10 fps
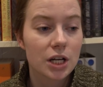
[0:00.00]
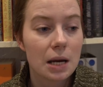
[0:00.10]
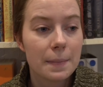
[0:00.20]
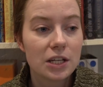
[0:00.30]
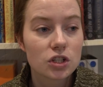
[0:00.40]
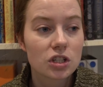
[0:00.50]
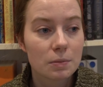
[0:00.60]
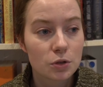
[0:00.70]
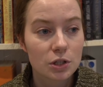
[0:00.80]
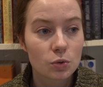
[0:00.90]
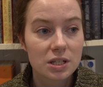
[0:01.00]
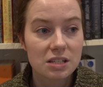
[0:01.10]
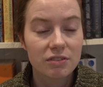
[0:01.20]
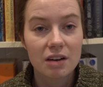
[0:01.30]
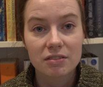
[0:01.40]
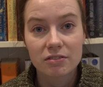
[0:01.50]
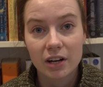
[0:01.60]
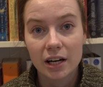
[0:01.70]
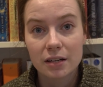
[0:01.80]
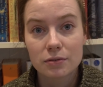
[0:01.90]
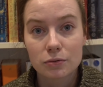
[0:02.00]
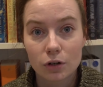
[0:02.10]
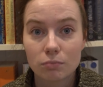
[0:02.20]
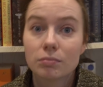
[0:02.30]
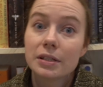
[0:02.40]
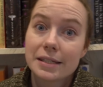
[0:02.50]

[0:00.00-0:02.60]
I mentioned I'm doing 25 and 5 from